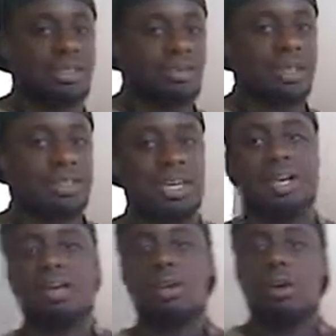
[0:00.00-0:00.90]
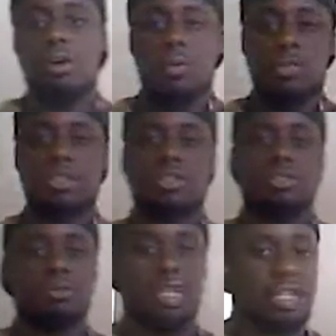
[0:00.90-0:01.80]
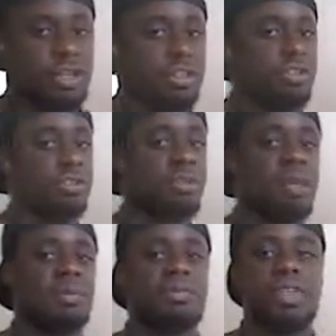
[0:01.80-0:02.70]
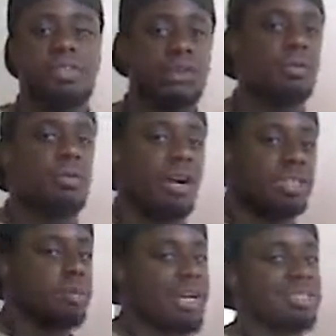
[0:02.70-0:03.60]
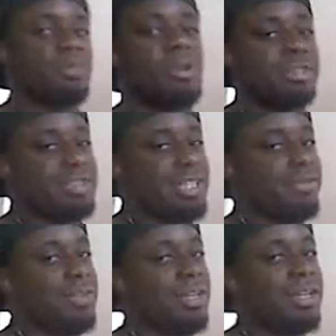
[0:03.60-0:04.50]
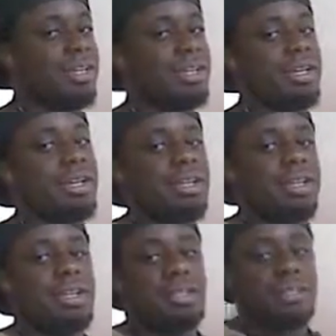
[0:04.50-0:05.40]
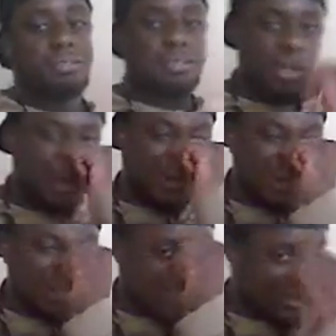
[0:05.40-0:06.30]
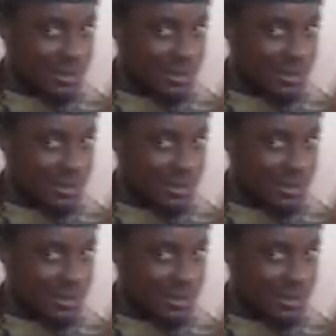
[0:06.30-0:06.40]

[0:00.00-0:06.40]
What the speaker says: stuff like that. Or what are they going to read on the newspaper if they don't even watch basketball on TV? So,